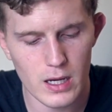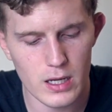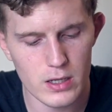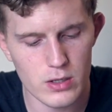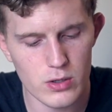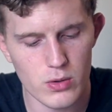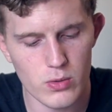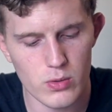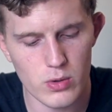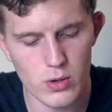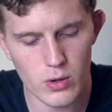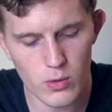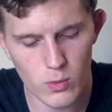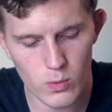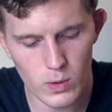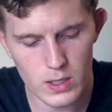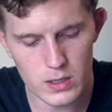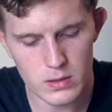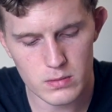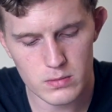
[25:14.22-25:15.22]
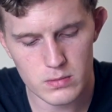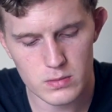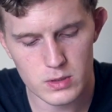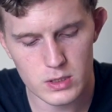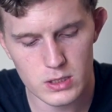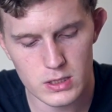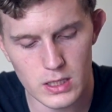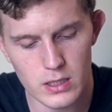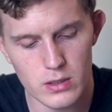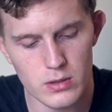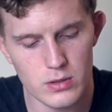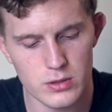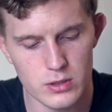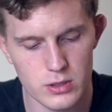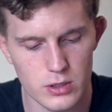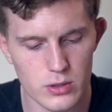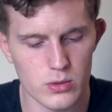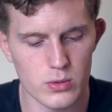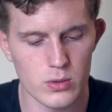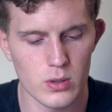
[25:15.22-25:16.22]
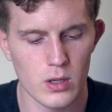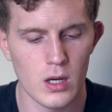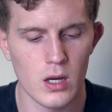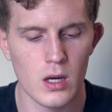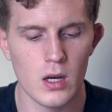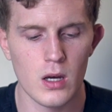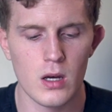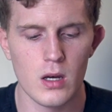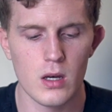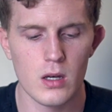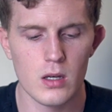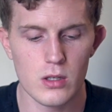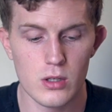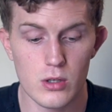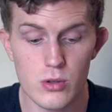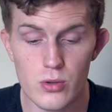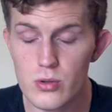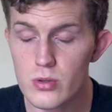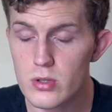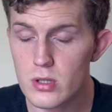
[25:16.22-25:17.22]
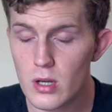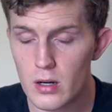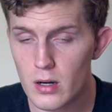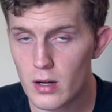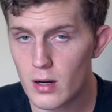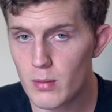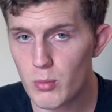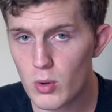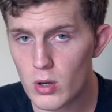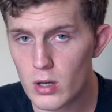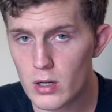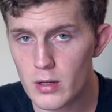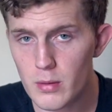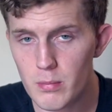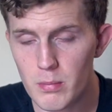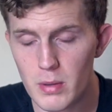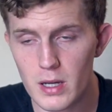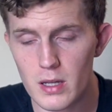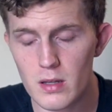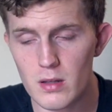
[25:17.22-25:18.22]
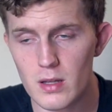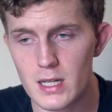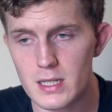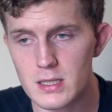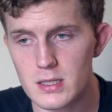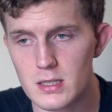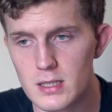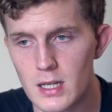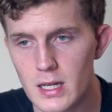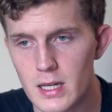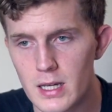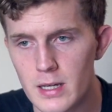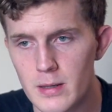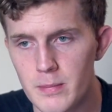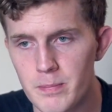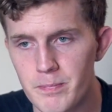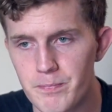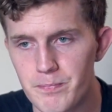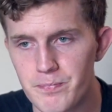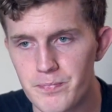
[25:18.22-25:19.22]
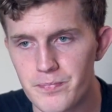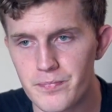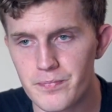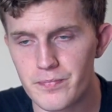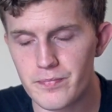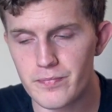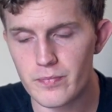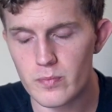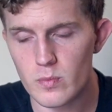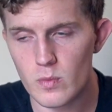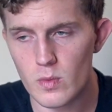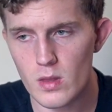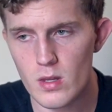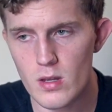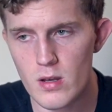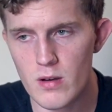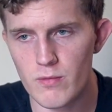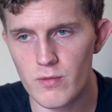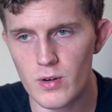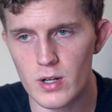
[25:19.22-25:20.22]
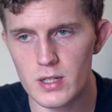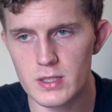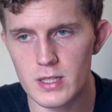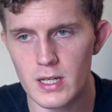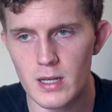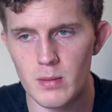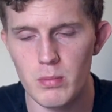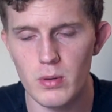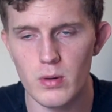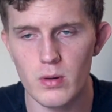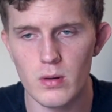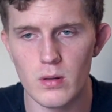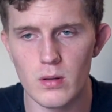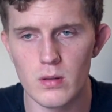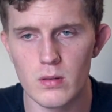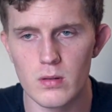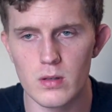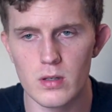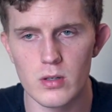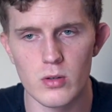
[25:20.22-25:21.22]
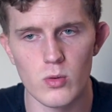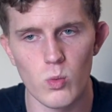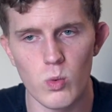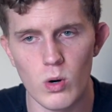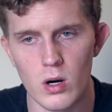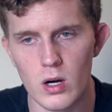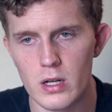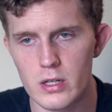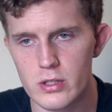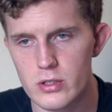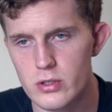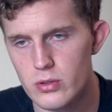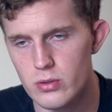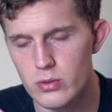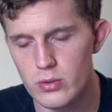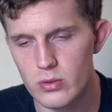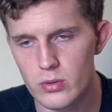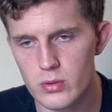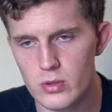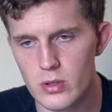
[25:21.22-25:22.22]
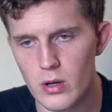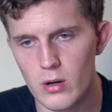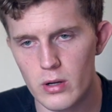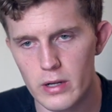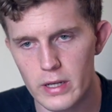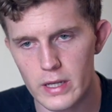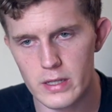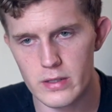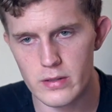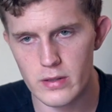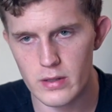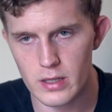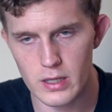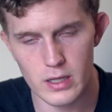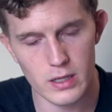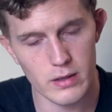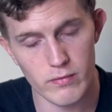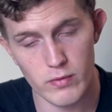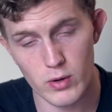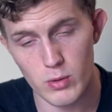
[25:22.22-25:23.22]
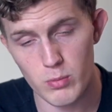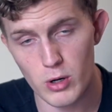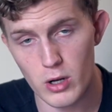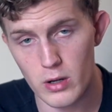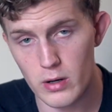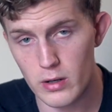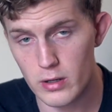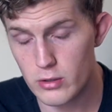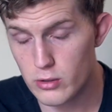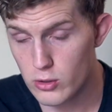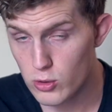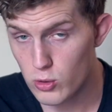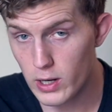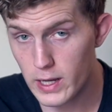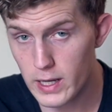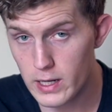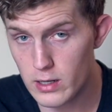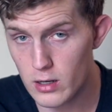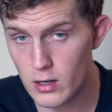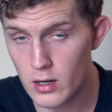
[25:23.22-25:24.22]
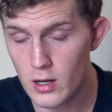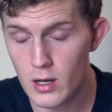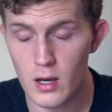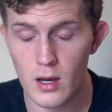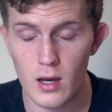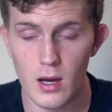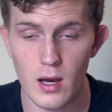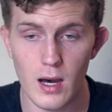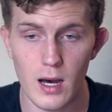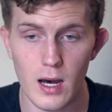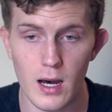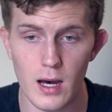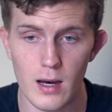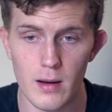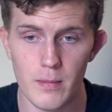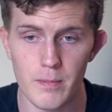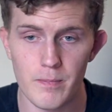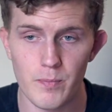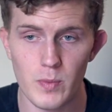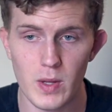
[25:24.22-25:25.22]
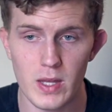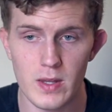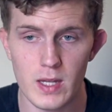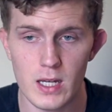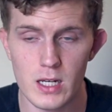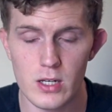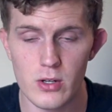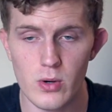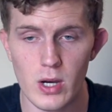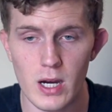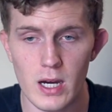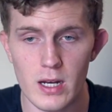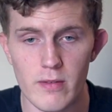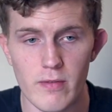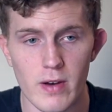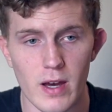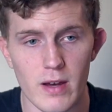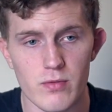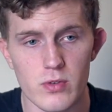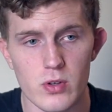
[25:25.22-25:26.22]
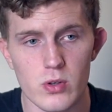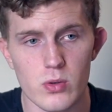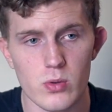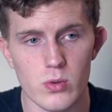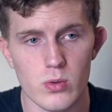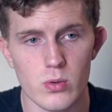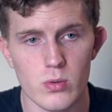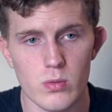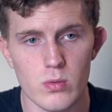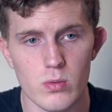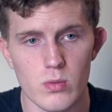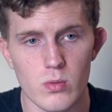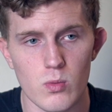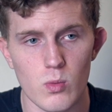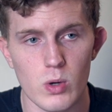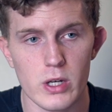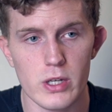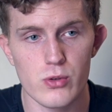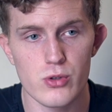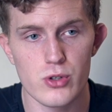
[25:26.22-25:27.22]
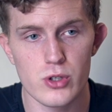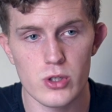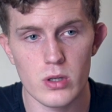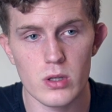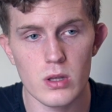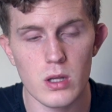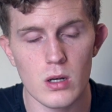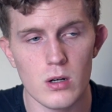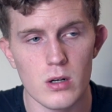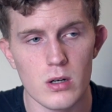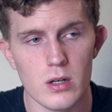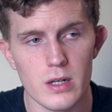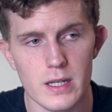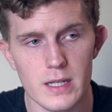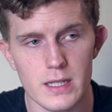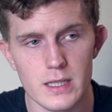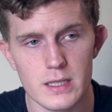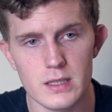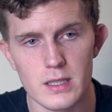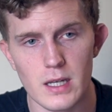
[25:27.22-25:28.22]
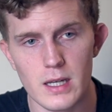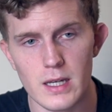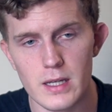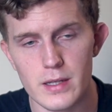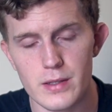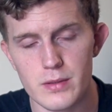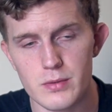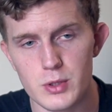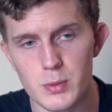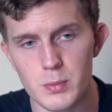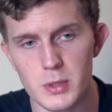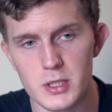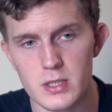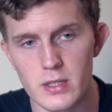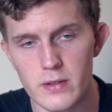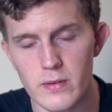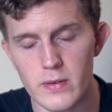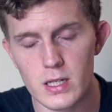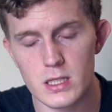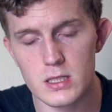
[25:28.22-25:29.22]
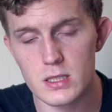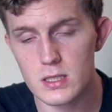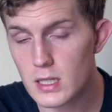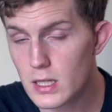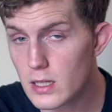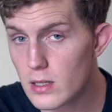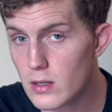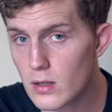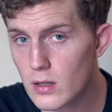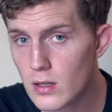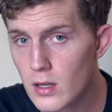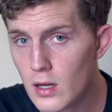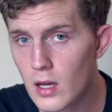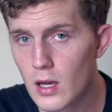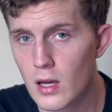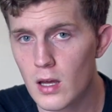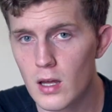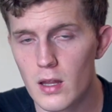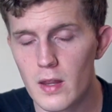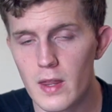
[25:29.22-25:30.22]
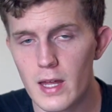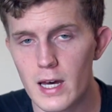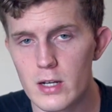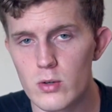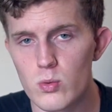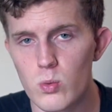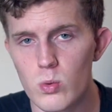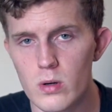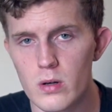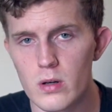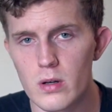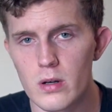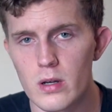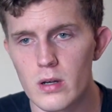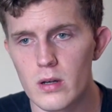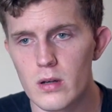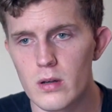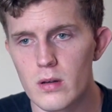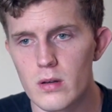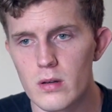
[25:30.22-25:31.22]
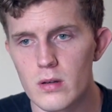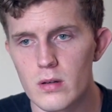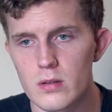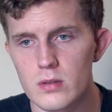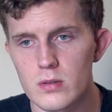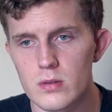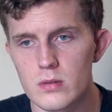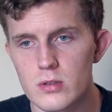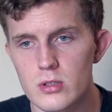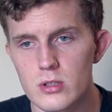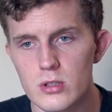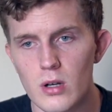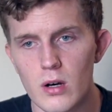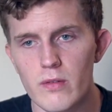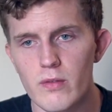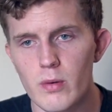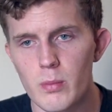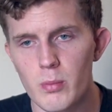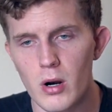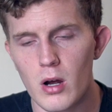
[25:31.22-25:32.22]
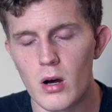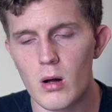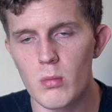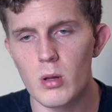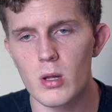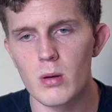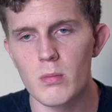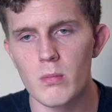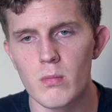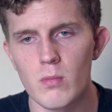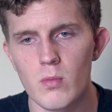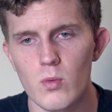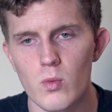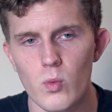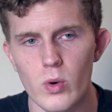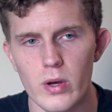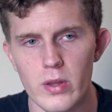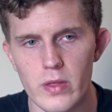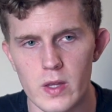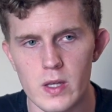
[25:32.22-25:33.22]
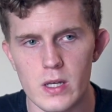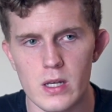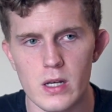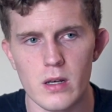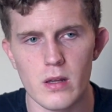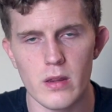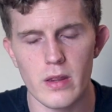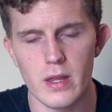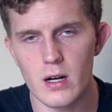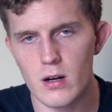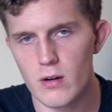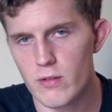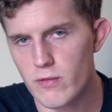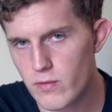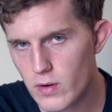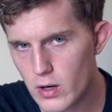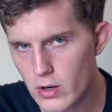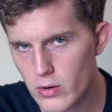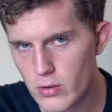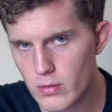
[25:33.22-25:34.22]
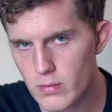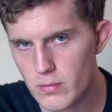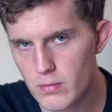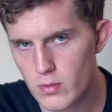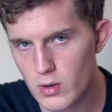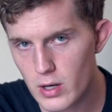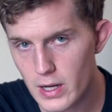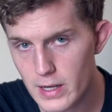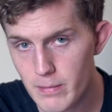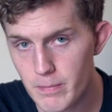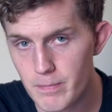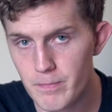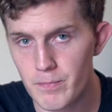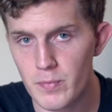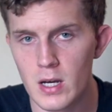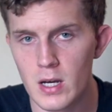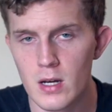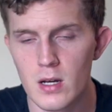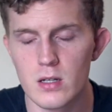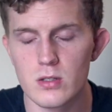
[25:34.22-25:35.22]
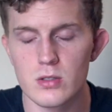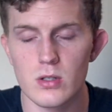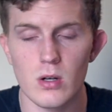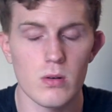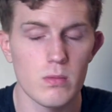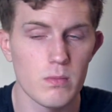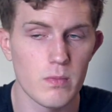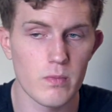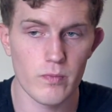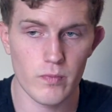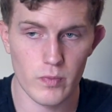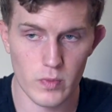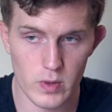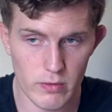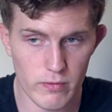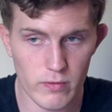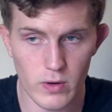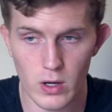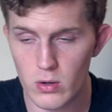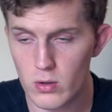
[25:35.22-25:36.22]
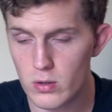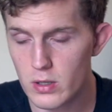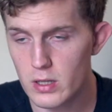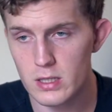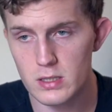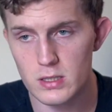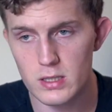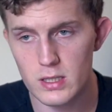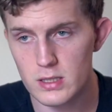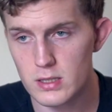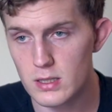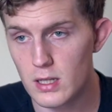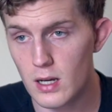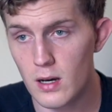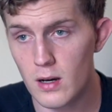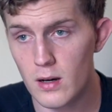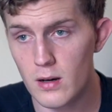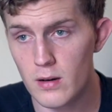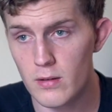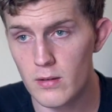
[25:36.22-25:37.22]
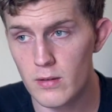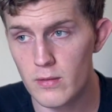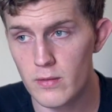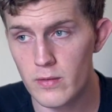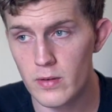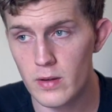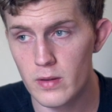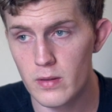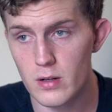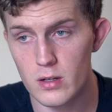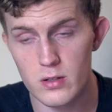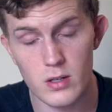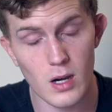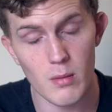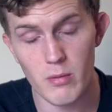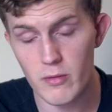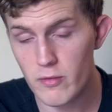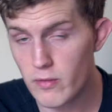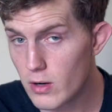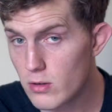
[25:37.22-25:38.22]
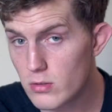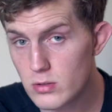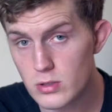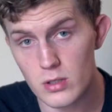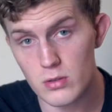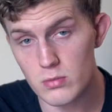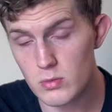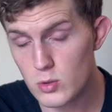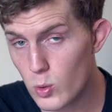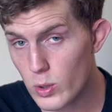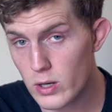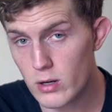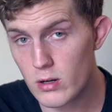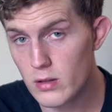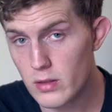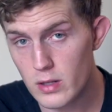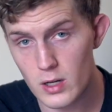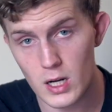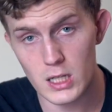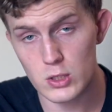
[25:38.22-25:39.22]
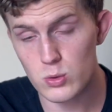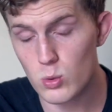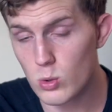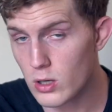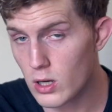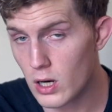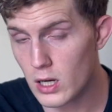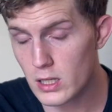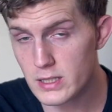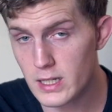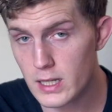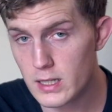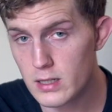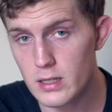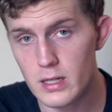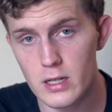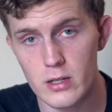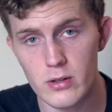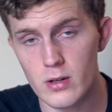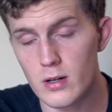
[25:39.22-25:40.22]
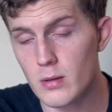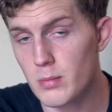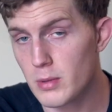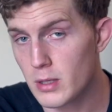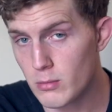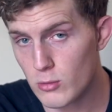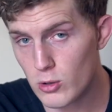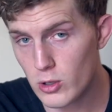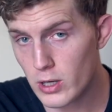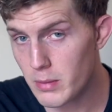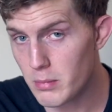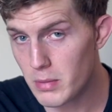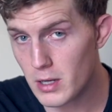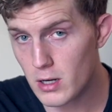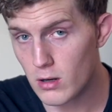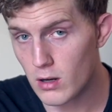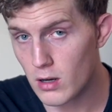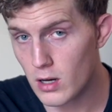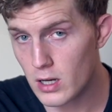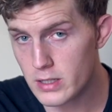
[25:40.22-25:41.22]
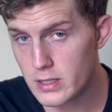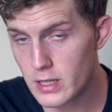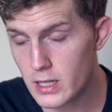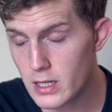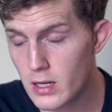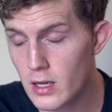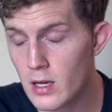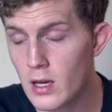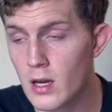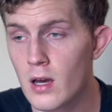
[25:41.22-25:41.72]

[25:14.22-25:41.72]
don't know what skills you use on Upwork, but let's say, for example, you want to target an info product creator. And then you kind of have to, what you should learn is a specific skill that would solve a problem within their funnel, right? So funnel consists of their top of funnel, so Twitter, their actual content. Can you help them create better content?